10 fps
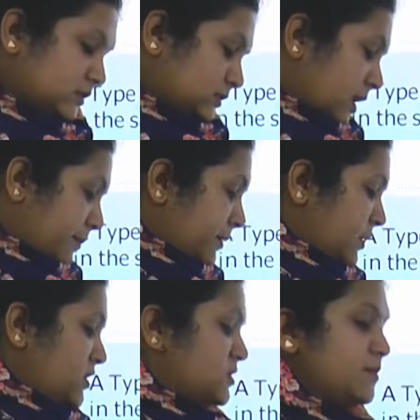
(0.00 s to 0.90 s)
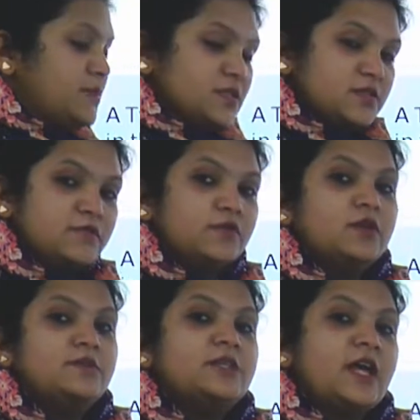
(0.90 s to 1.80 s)
companies, the business
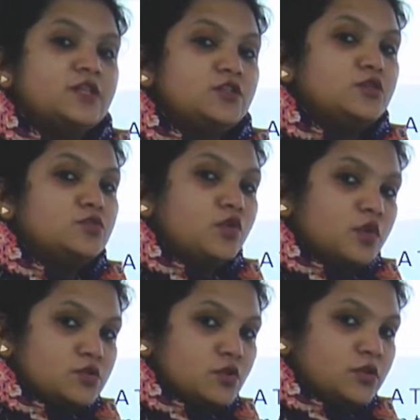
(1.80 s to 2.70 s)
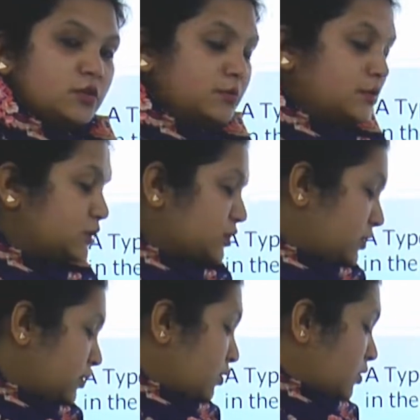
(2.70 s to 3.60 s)
firms enter into horizontal merger
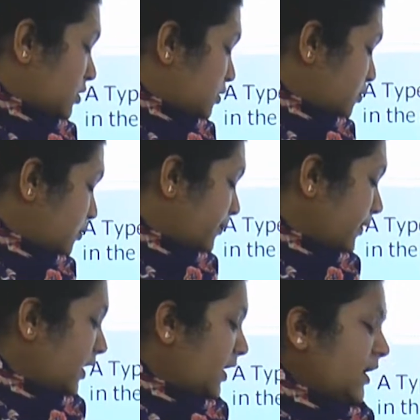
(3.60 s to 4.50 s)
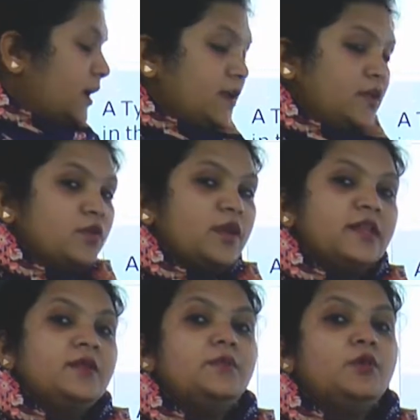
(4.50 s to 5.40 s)
in order to
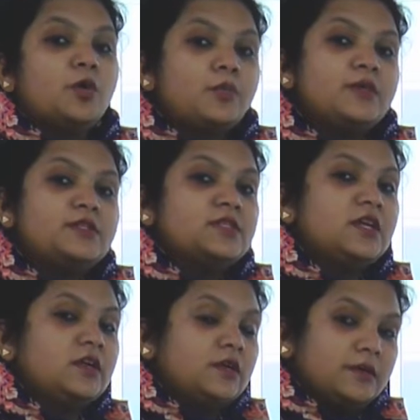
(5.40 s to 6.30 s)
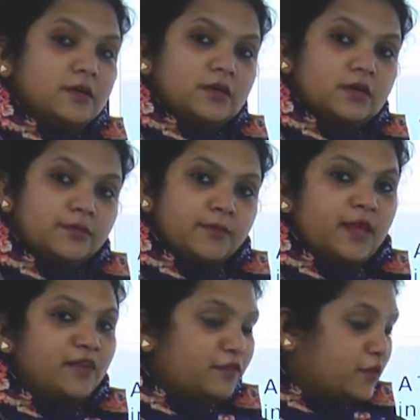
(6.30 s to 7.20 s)
get the monopolistic
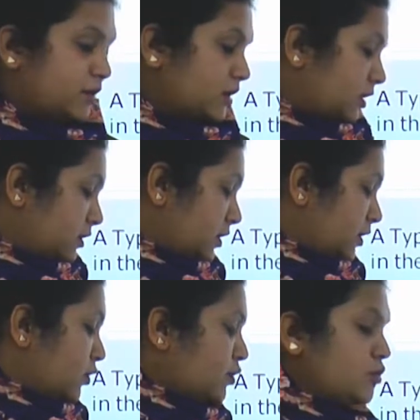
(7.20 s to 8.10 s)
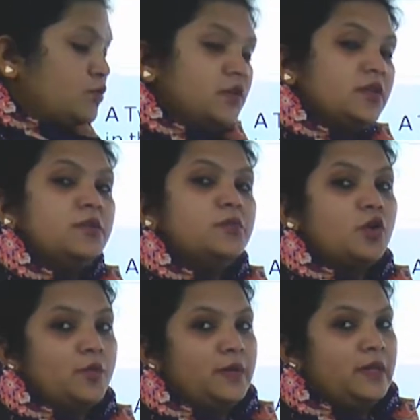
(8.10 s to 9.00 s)
benefit, in order to earn the
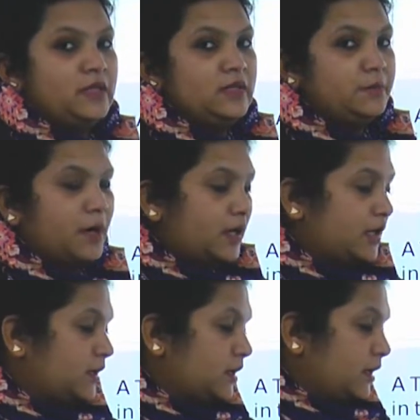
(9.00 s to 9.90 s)
monopoly in the market.